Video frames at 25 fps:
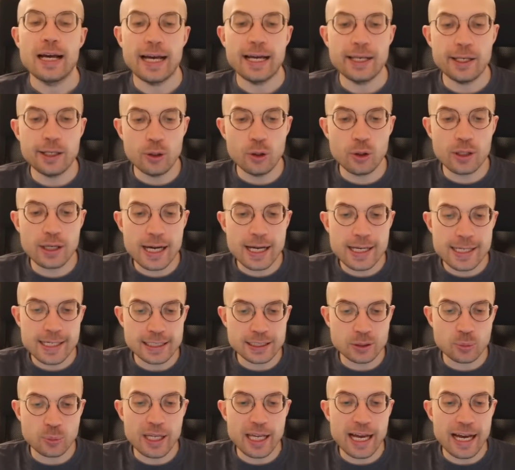And look at
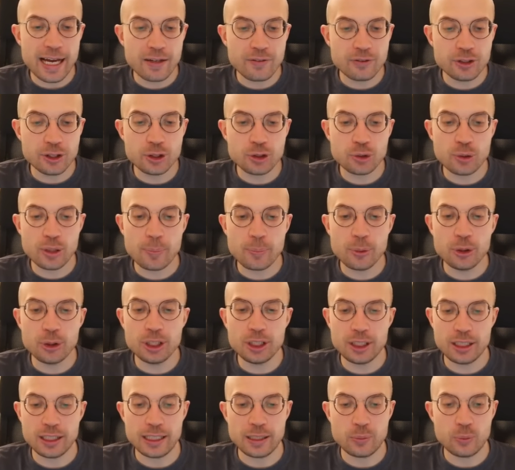this, we have the
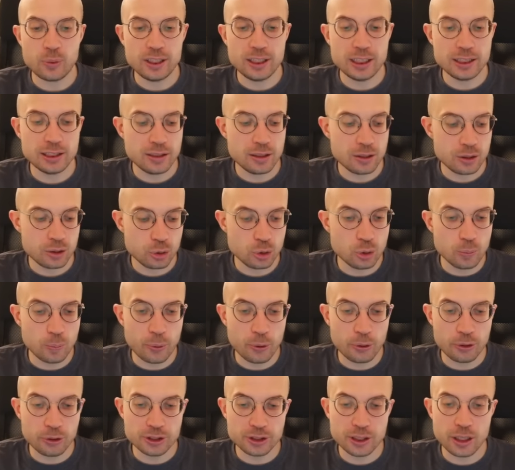trebuchet, which is the two
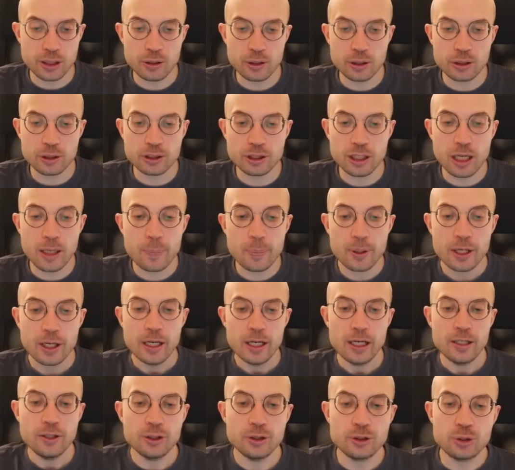pawns are locked up.
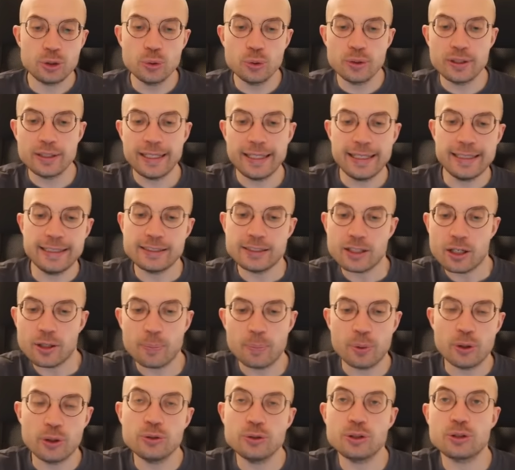The two kings
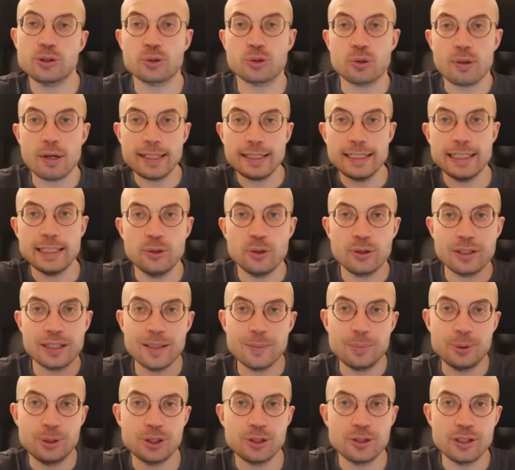are both trying to
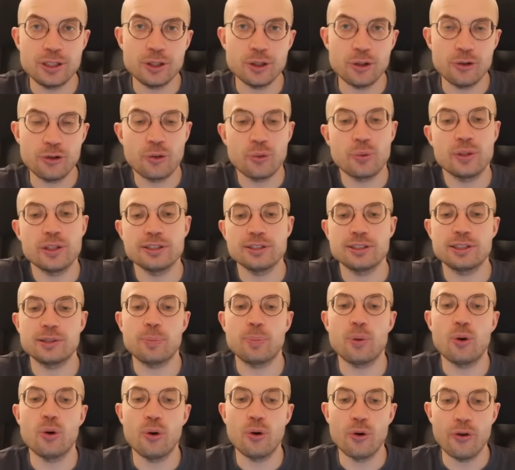capture the other
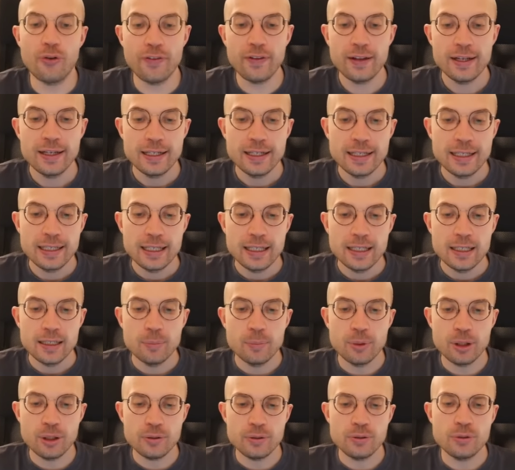one's pawn,
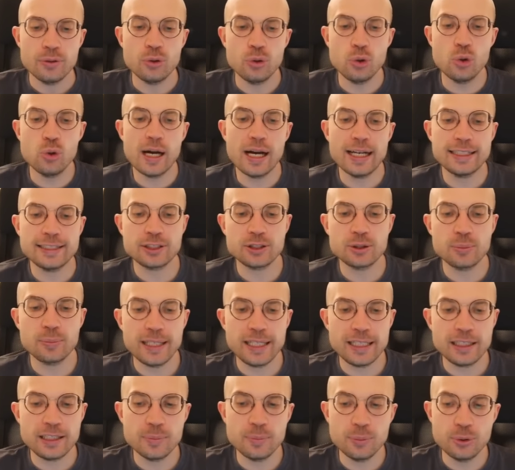but who has to
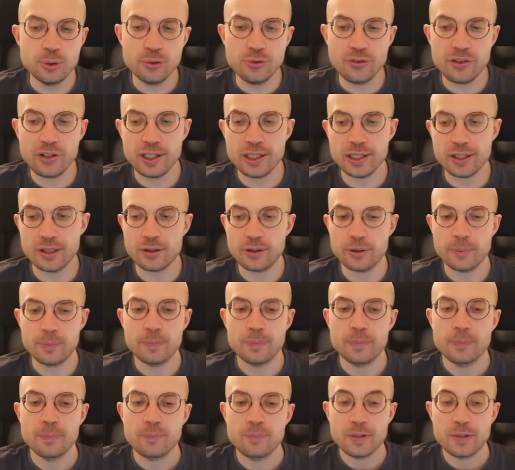make the move here?
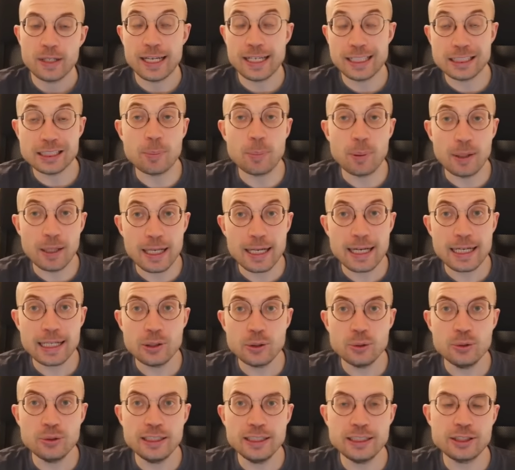It is
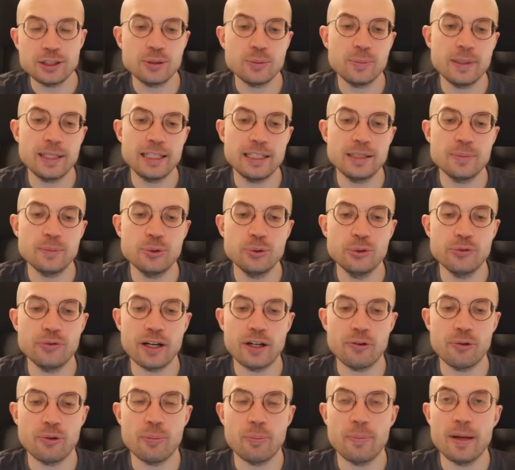black who needs to make the move.
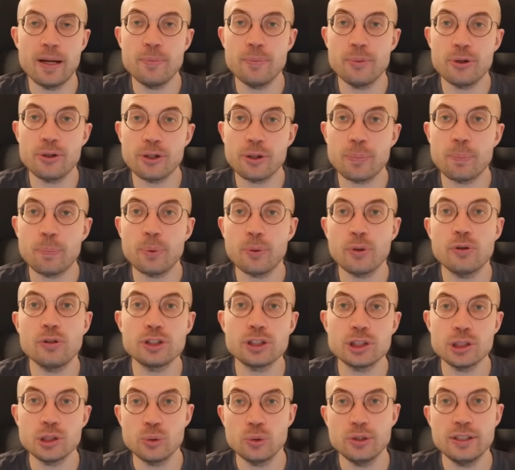And remember, the
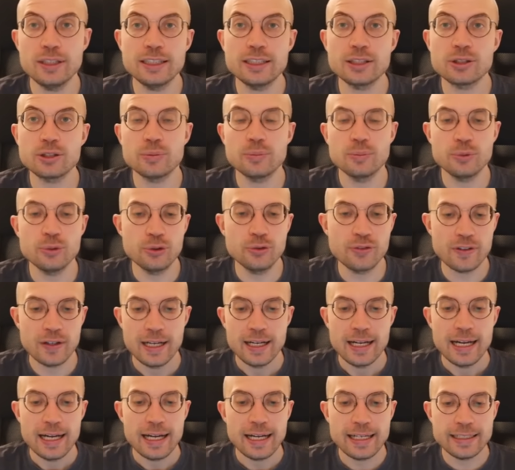person who needs to move
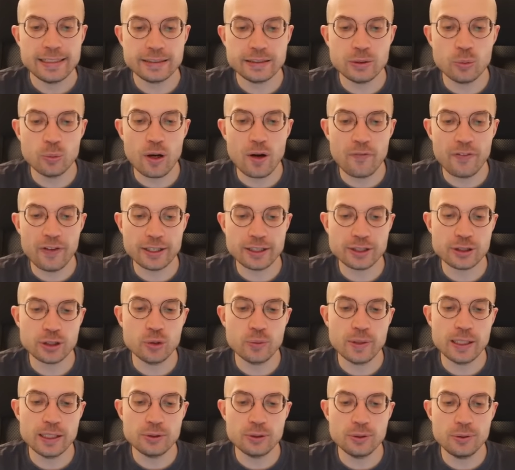is the one that's
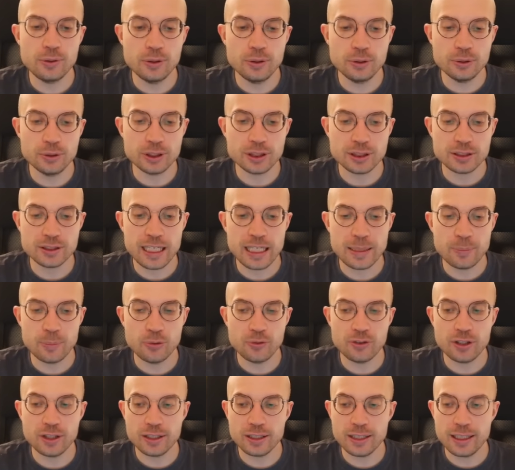going to lose. They
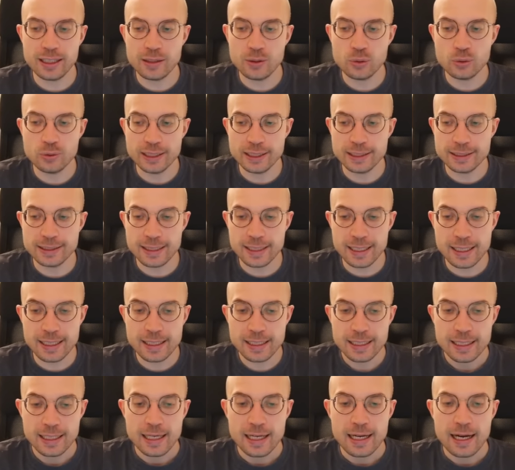move the king, we
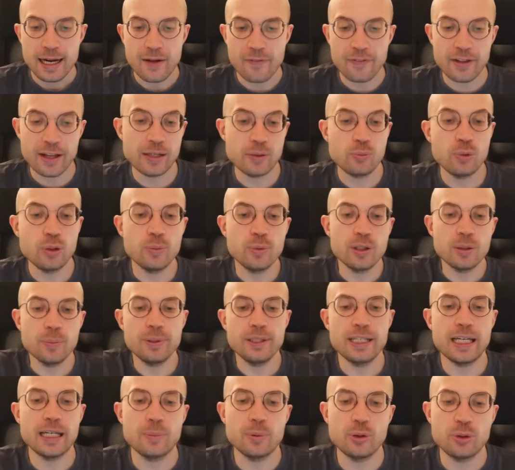take, and then we
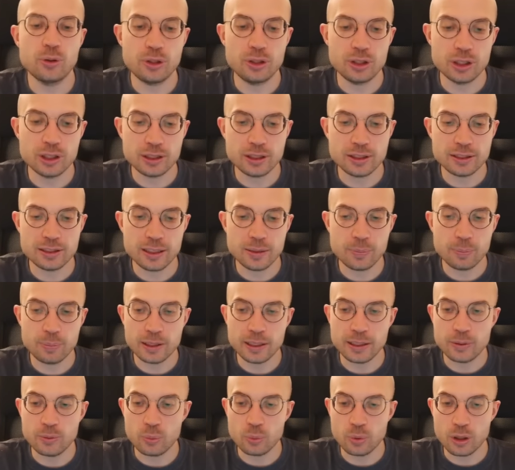will be able to just
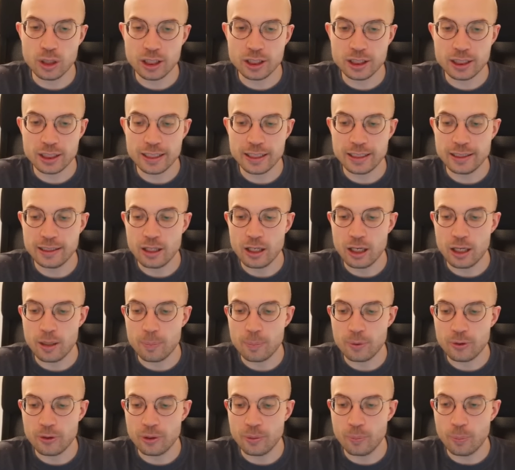simply rush it
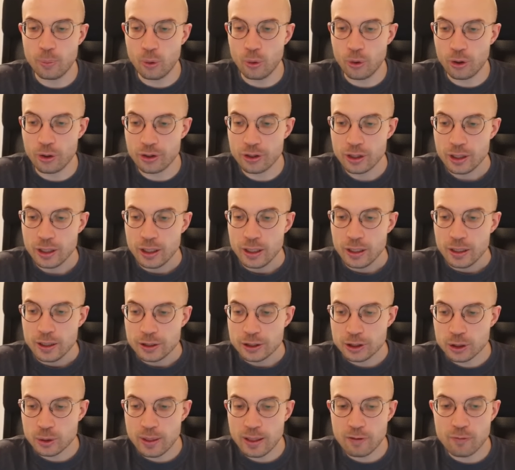up the board.
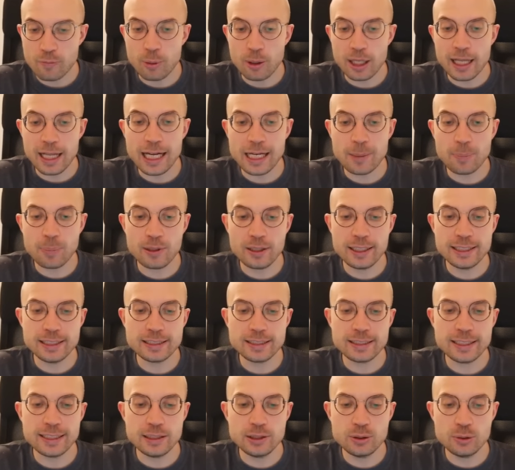So if black
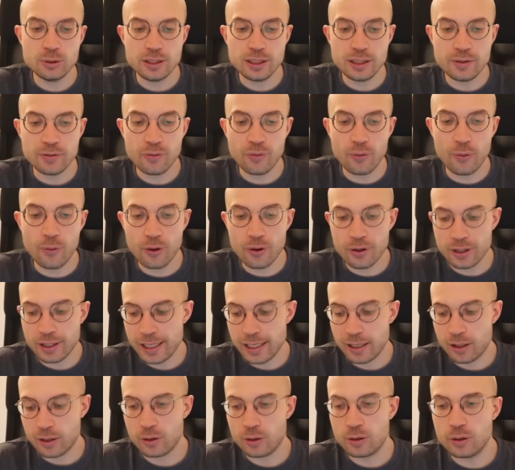plays king to d4,
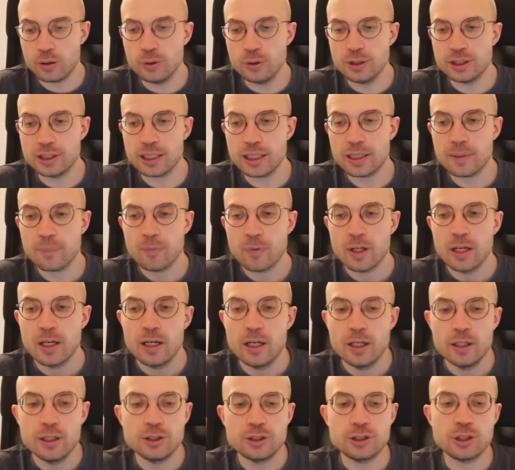they are losing.
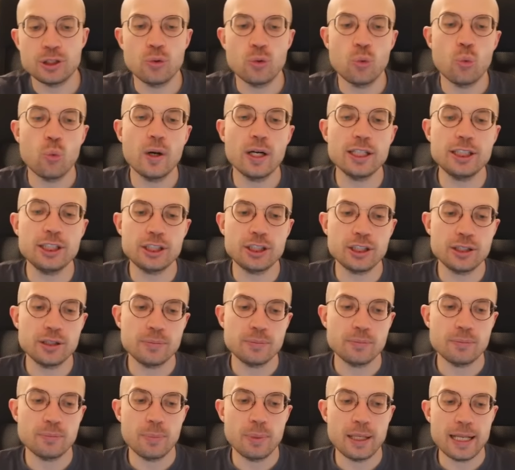So what
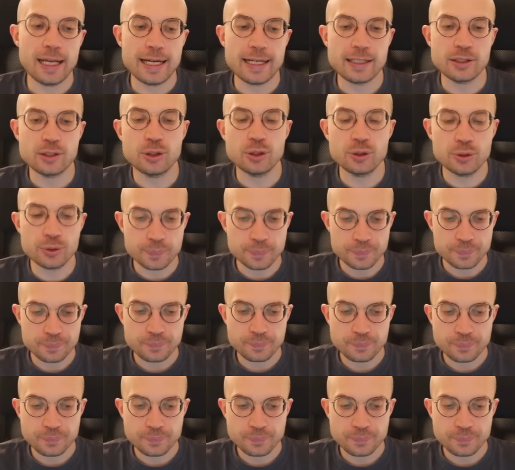should black do?